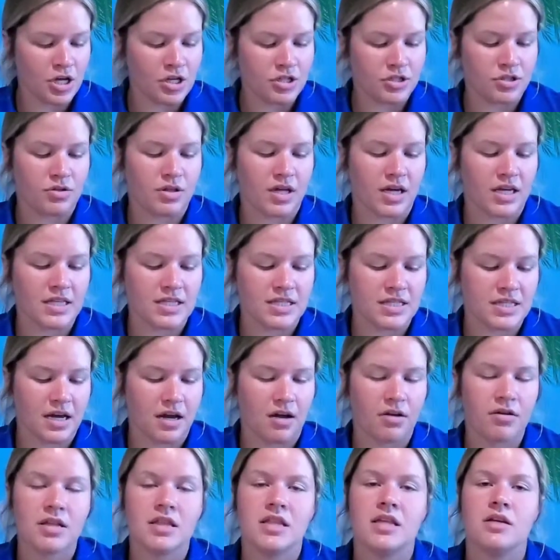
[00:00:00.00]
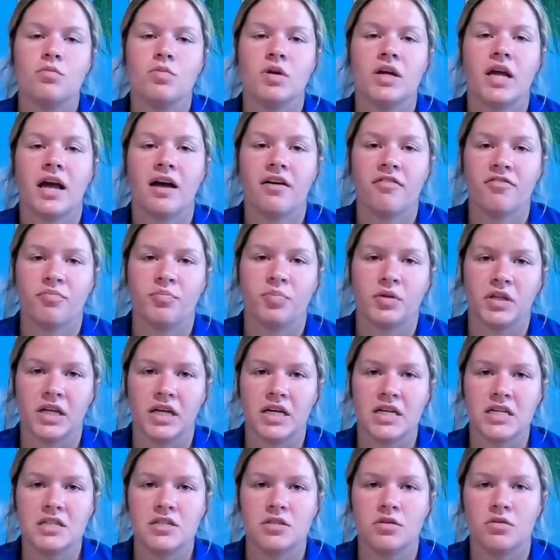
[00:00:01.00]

So that's down. Then we have place.